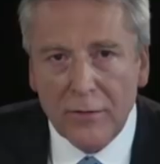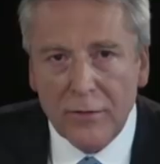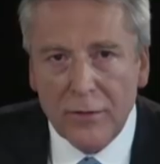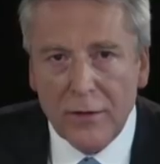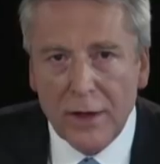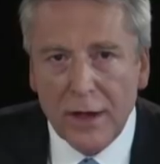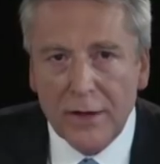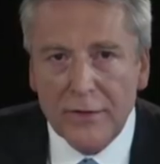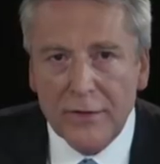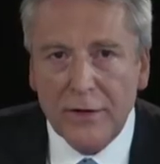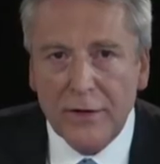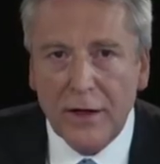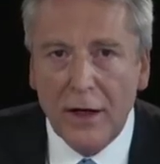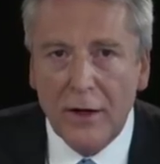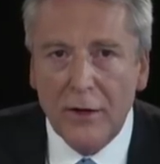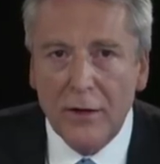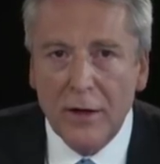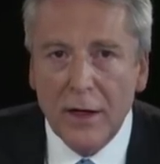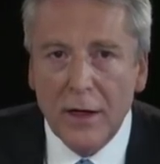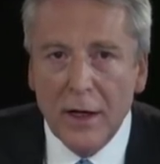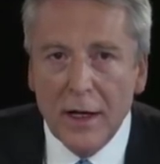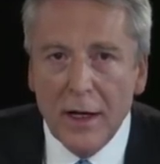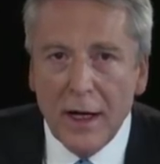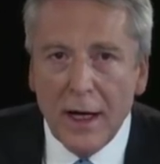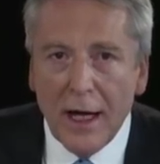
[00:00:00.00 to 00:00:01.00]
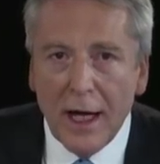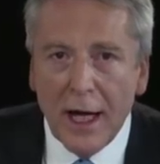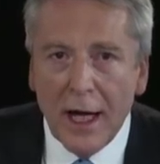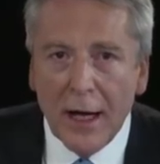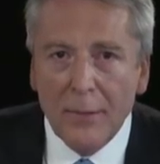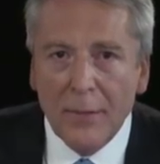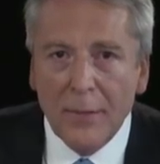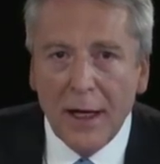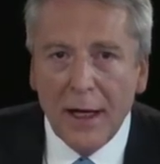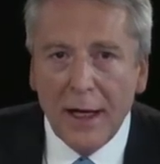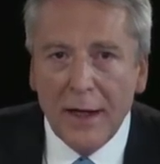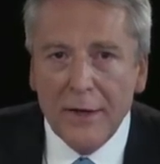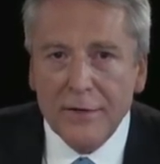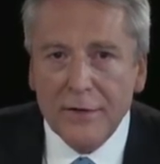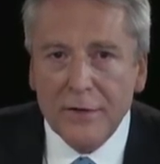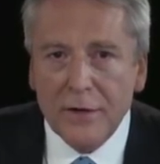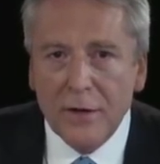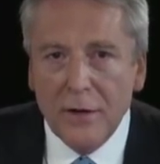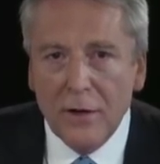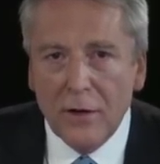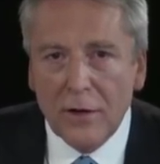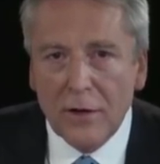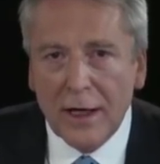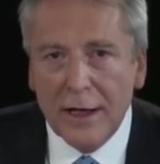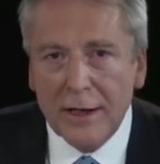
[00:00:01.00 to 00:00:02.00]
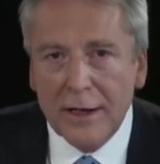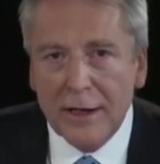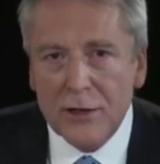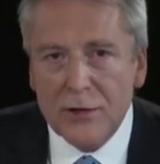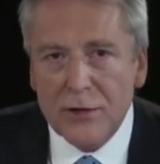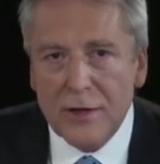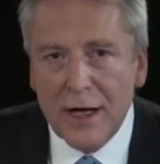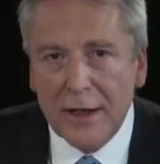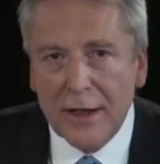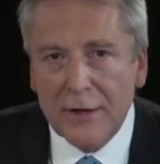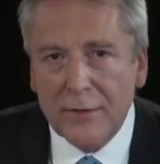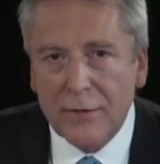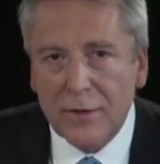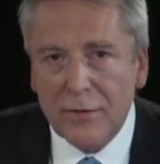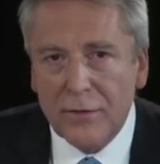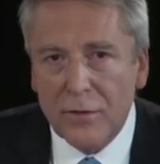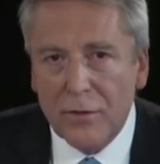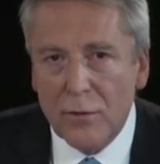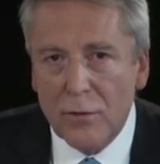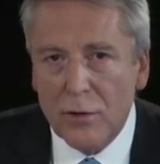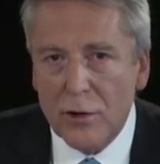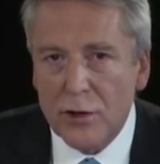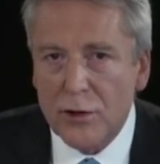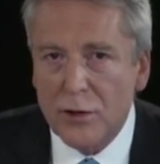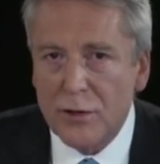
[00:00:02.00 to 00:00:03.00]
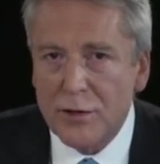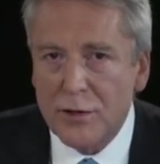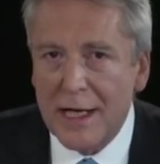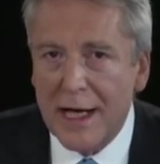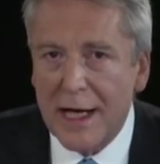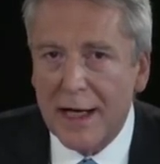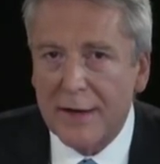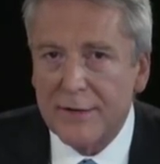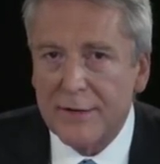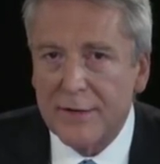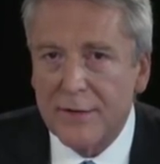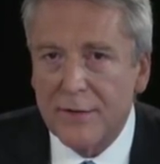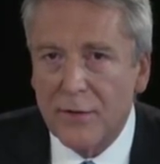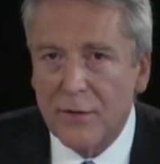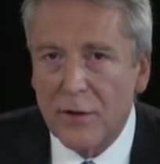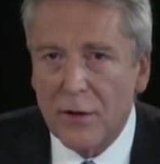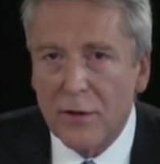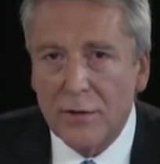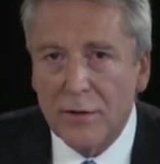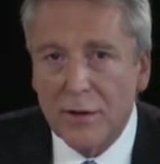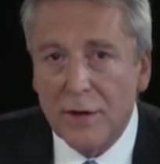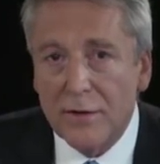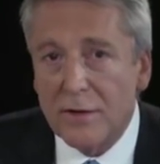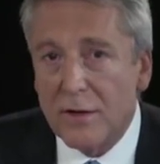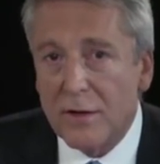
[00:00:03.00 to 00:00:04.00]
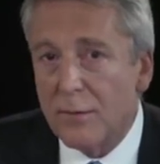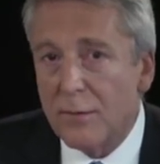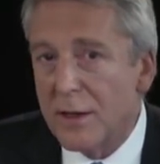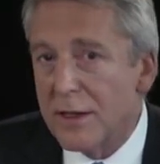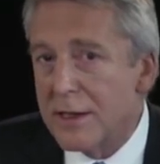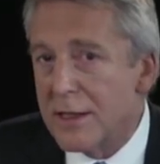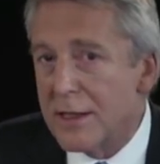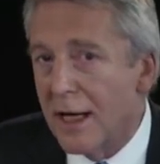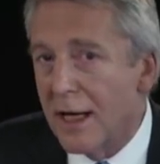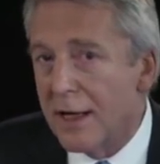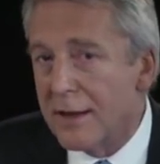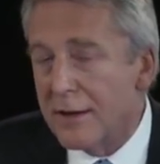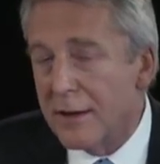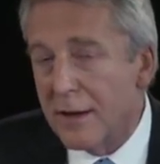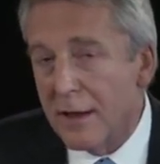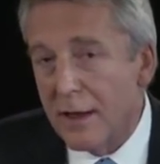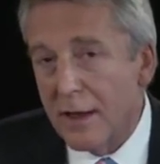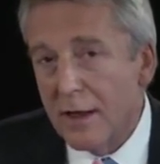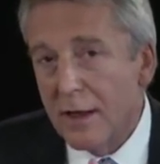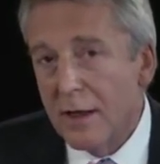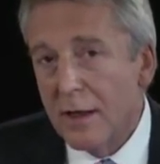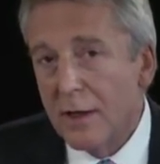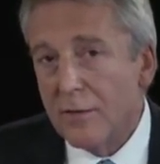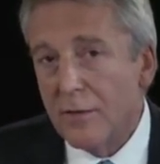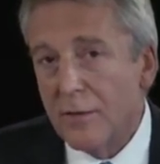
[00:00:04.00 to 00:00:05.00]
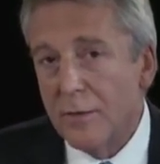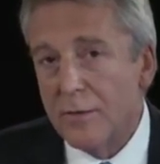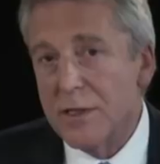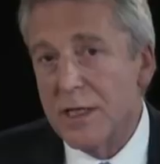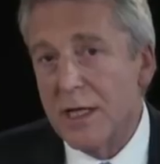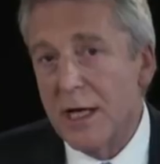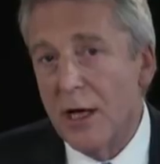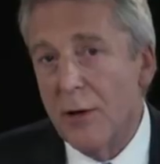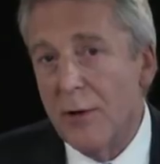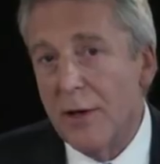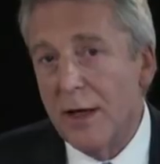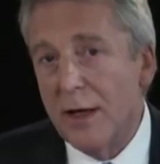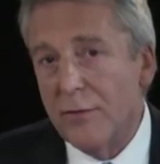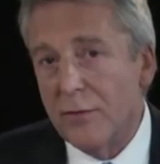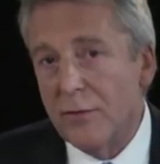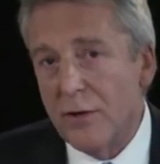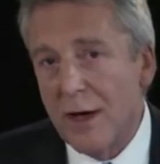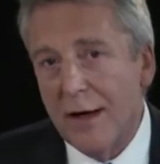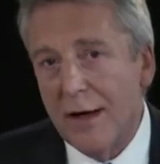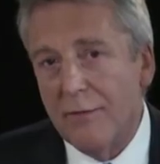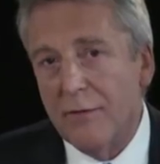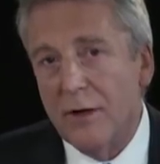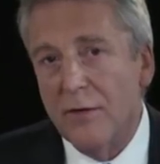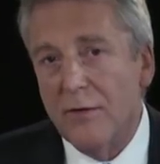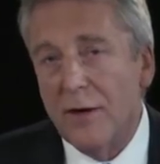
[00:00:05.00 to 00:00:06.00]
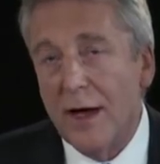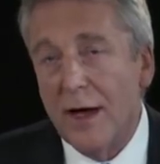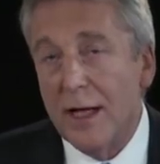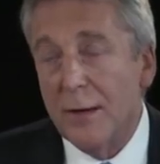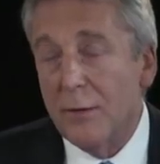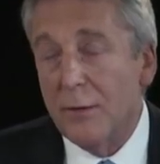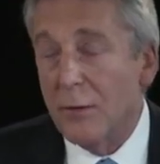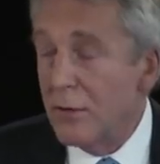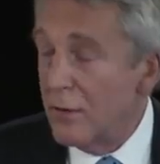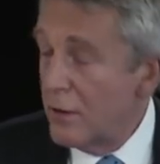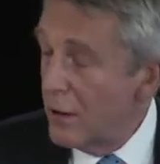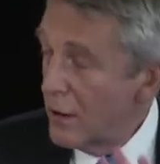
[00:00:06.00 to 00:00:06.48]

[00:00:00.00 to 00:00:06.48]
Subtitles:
years ago, is to look in a transverse view or short axis view, and this can be done from TOE if you have it available,